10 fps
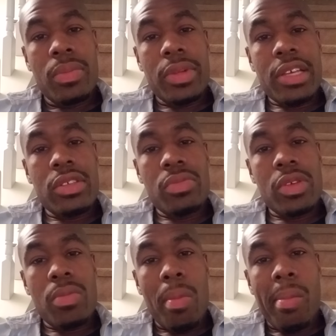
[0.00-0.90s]
blessing me
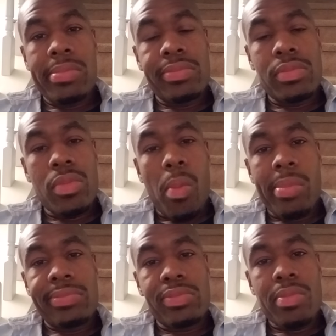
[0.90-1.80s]

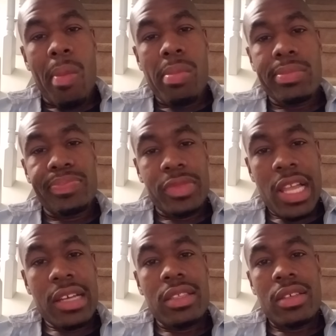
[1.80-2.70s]

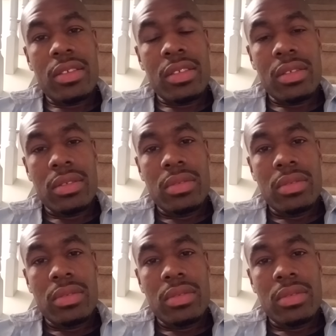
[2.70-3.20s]
like this.